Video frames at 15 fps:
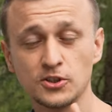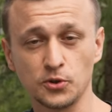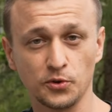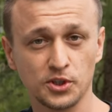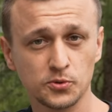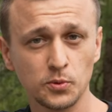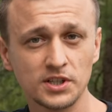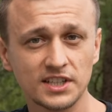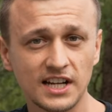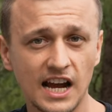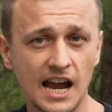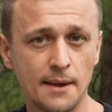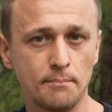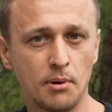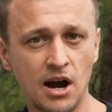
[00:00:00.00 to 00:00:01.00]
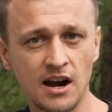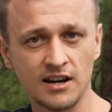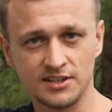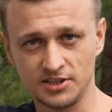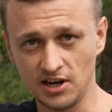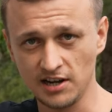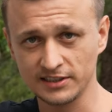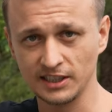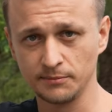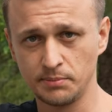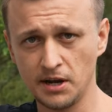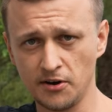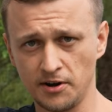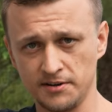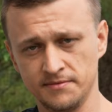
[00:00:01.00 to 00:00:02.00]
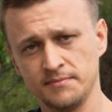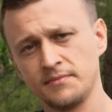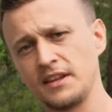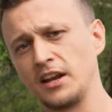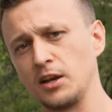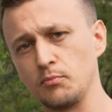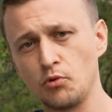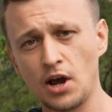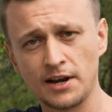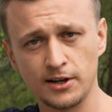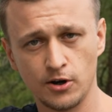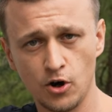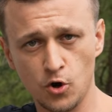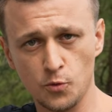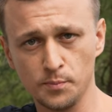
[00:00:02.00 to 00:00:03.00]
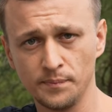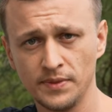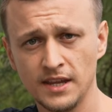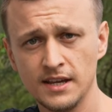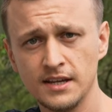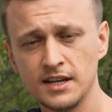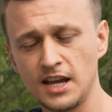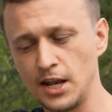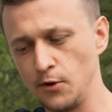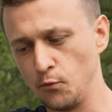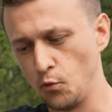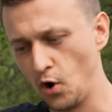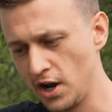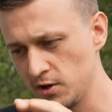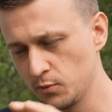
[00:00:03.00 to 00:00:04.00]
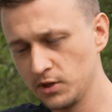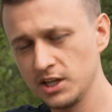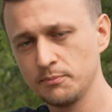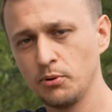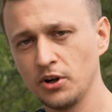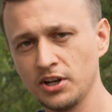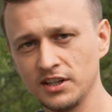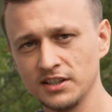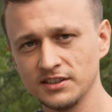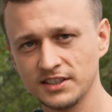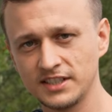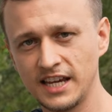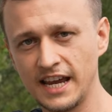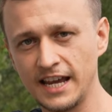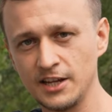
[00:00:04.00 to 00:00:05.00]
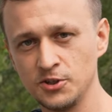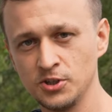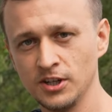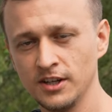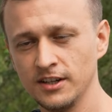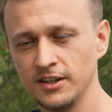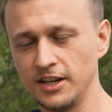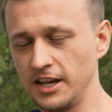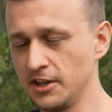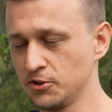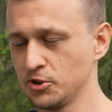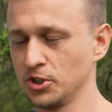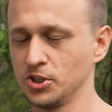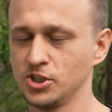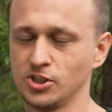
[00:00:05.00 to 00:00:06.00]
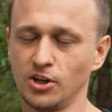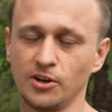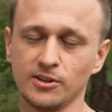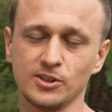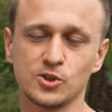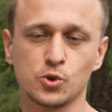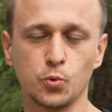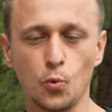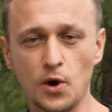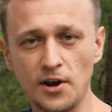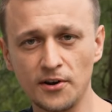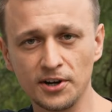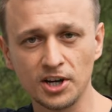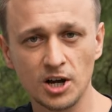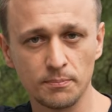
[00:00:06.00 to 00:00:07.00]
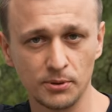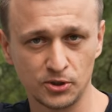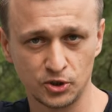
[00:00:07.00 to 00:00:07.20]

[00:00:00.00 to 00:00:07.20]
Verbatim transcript: So this one guy bought a talking parrot and he brought it home. And right when he put it in the cage, it just started swearing up a